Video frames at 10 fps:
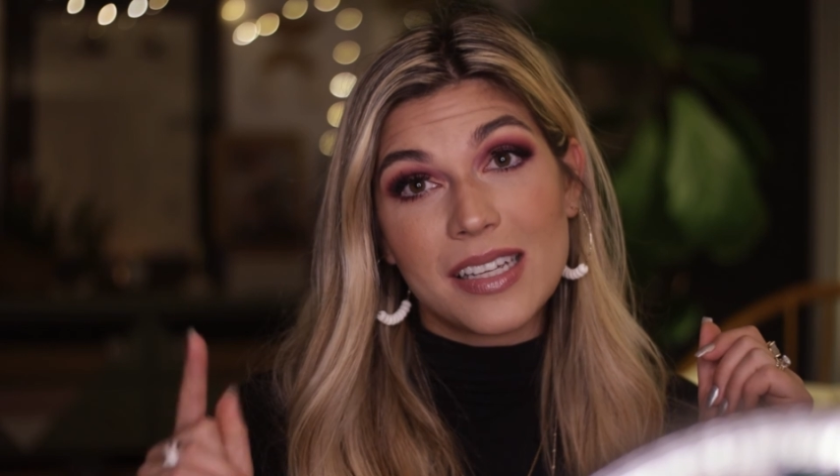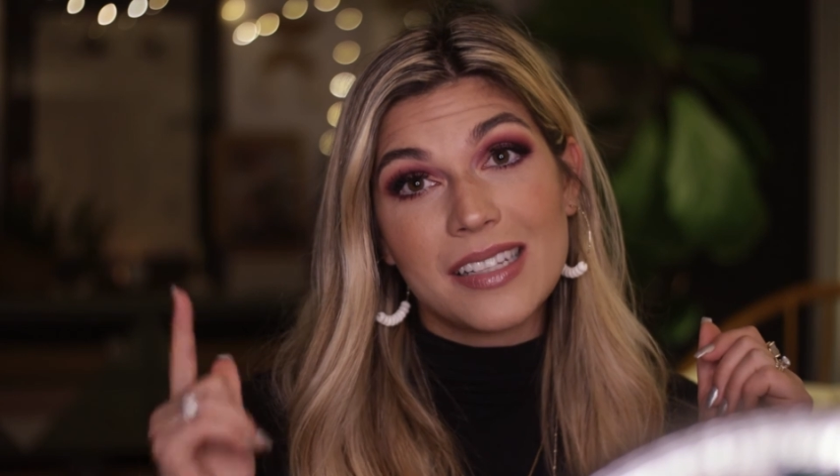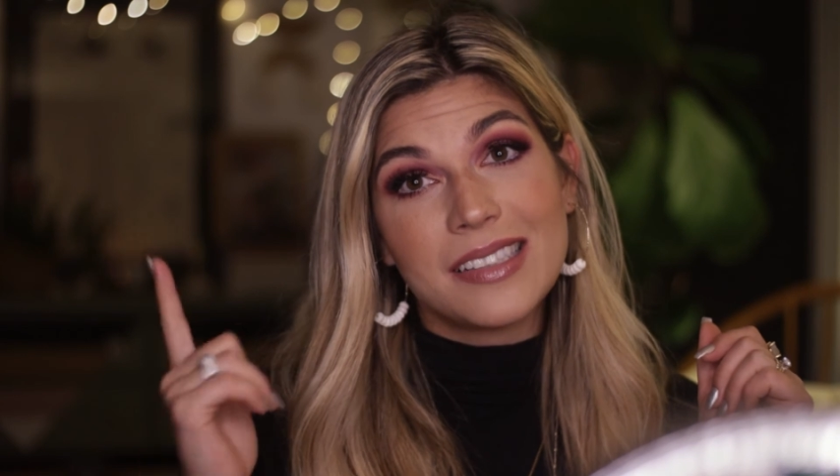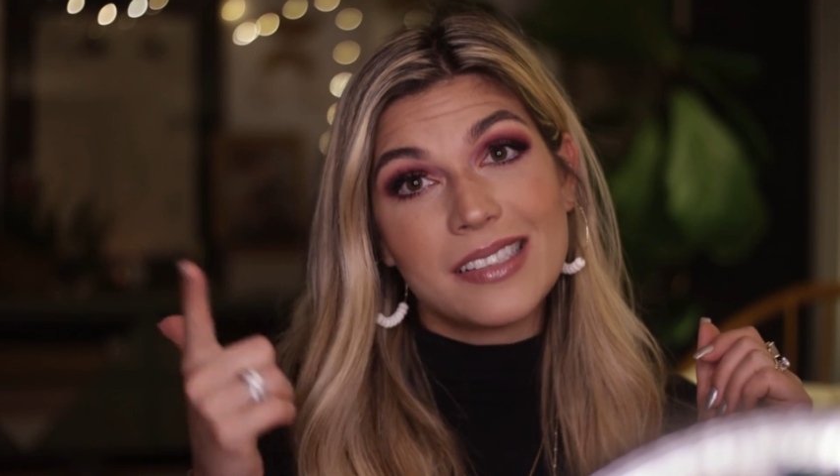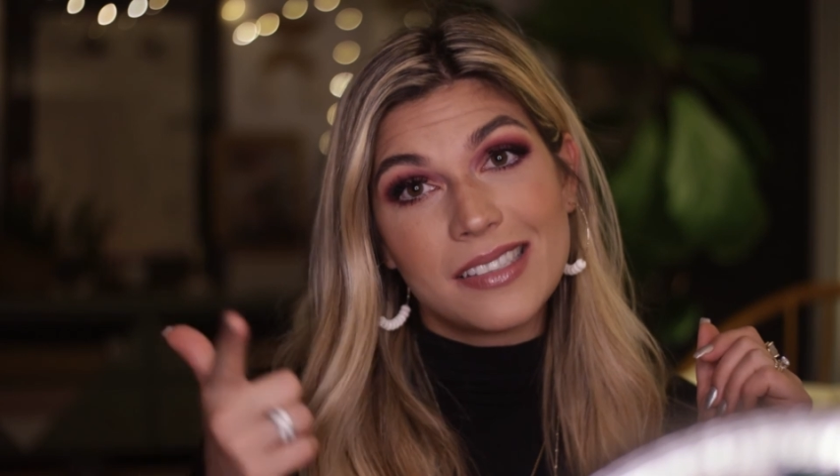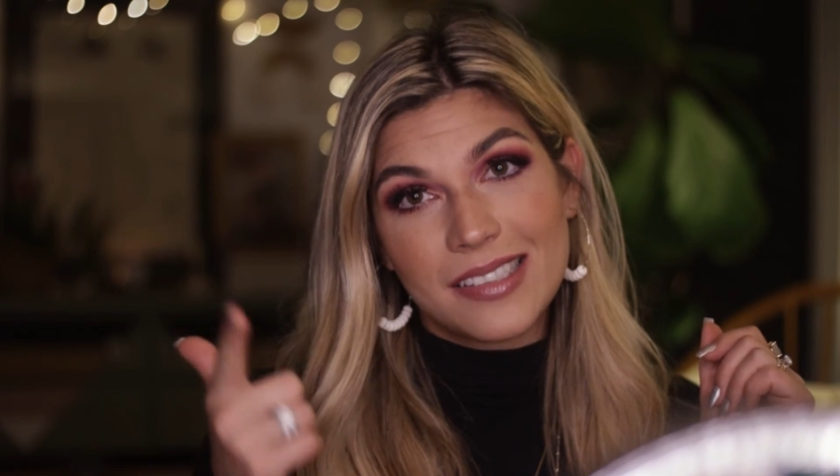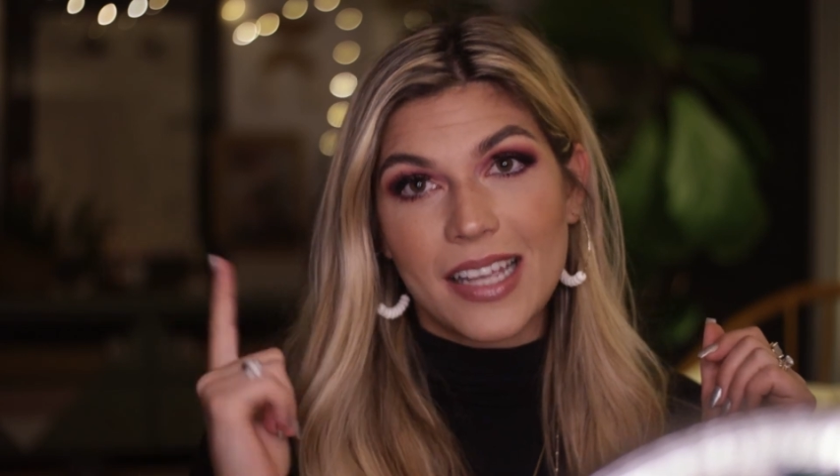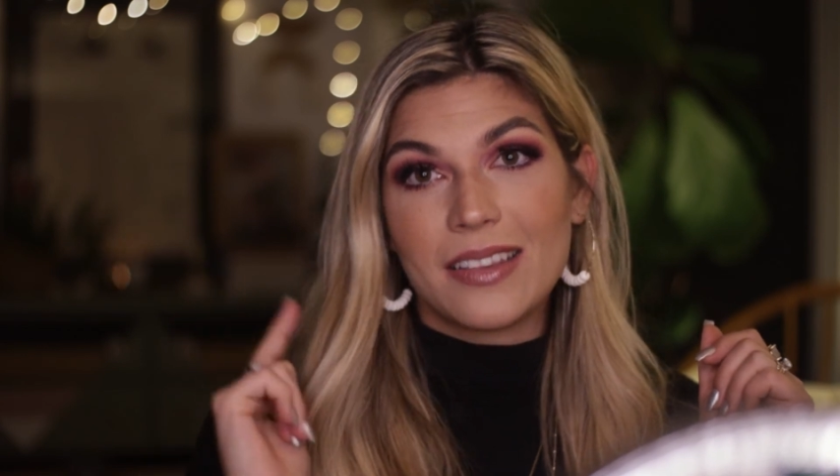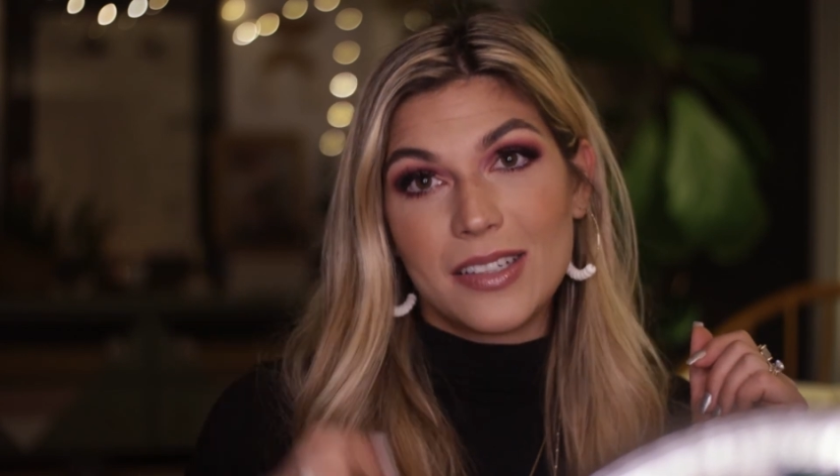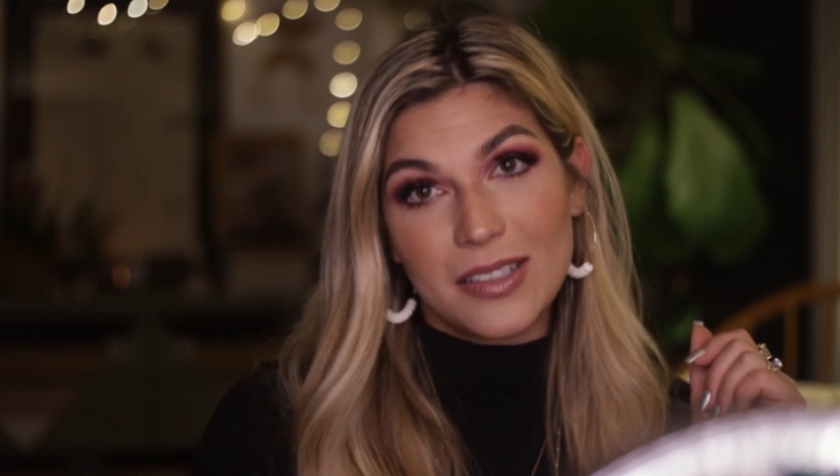
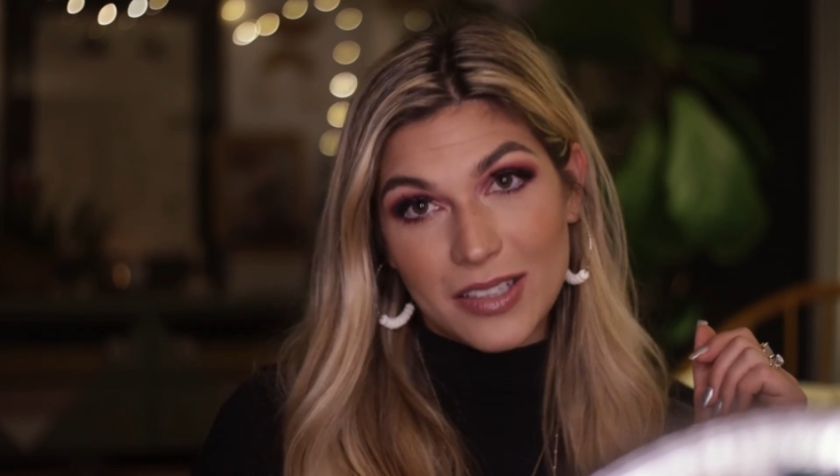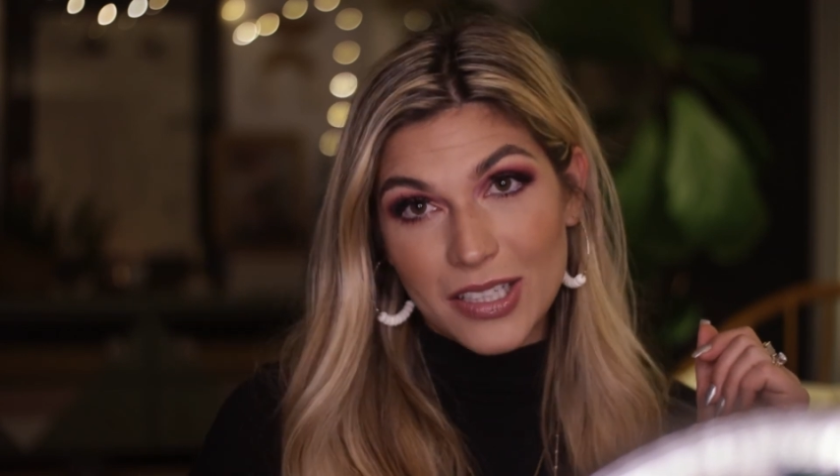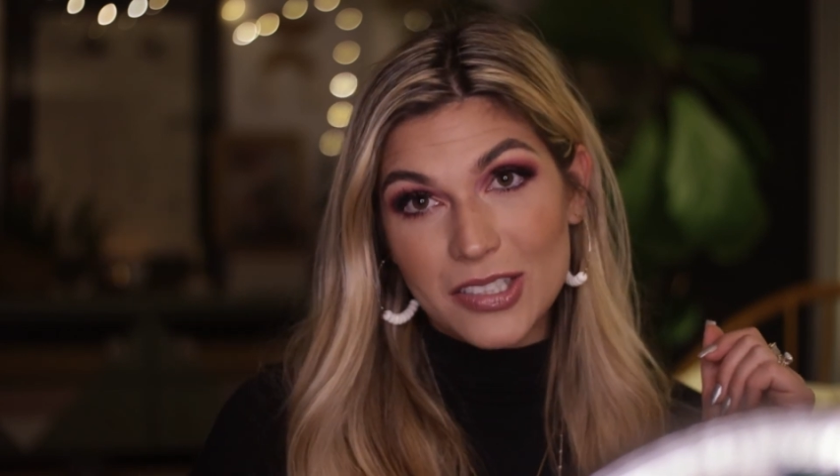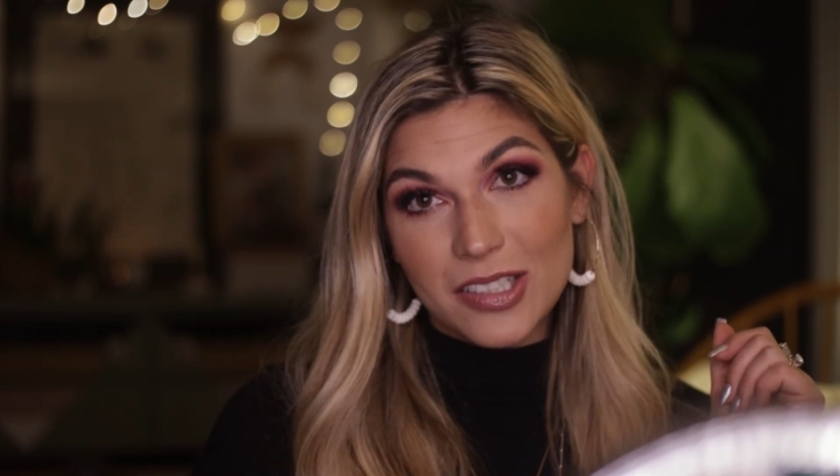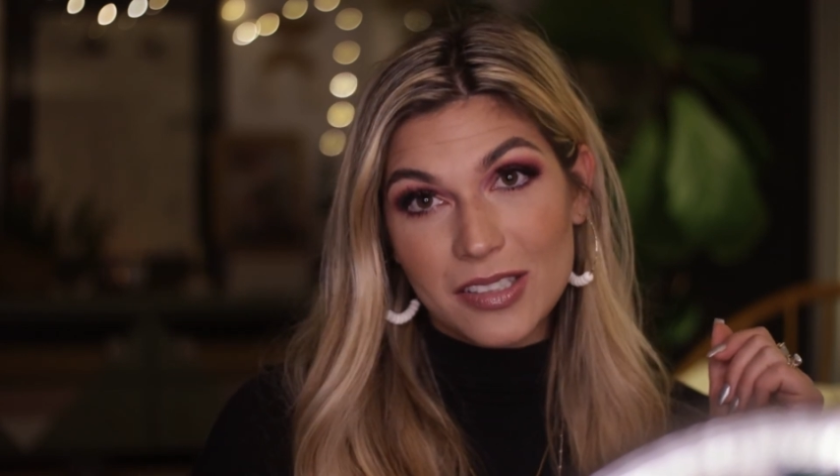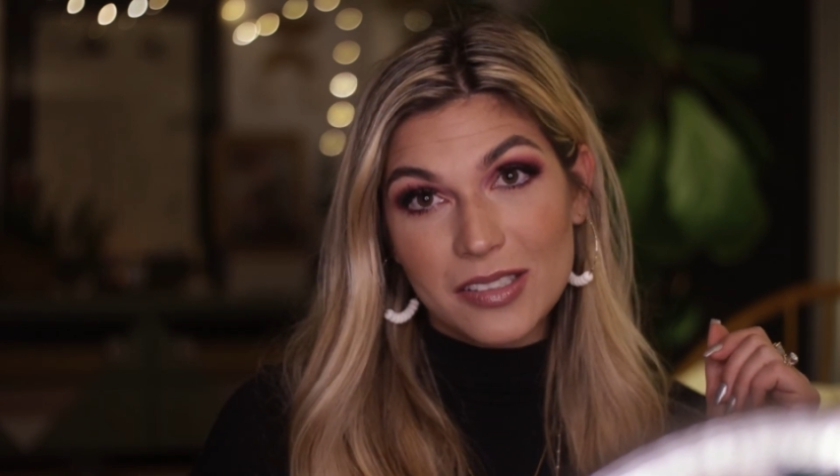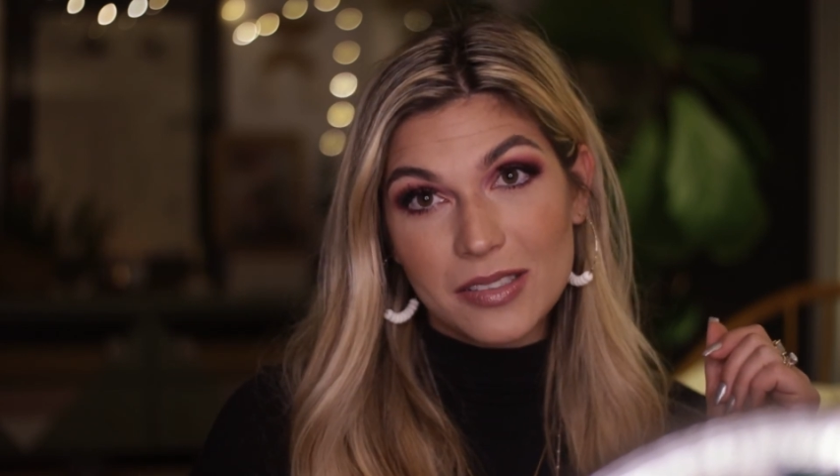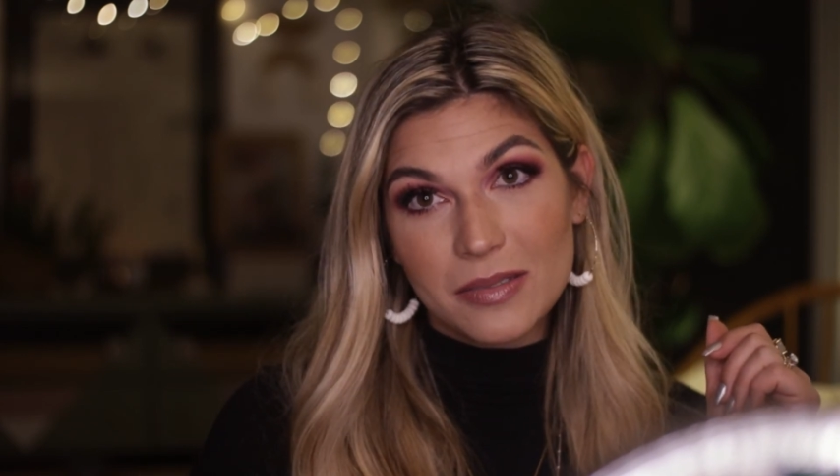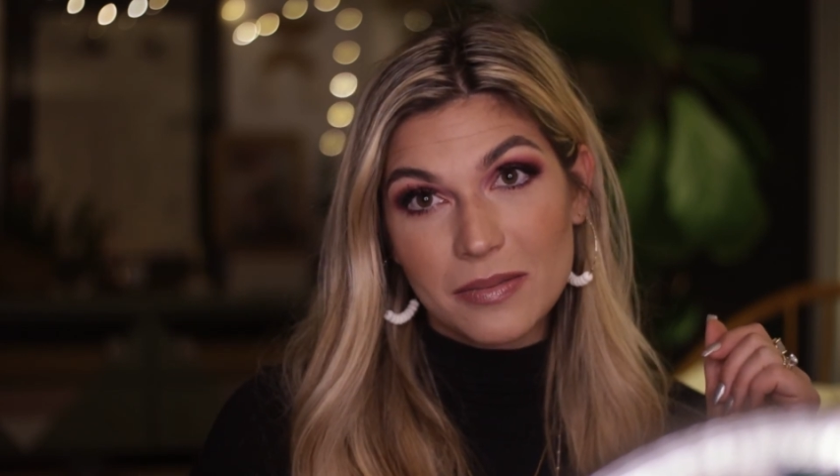insanely delicious.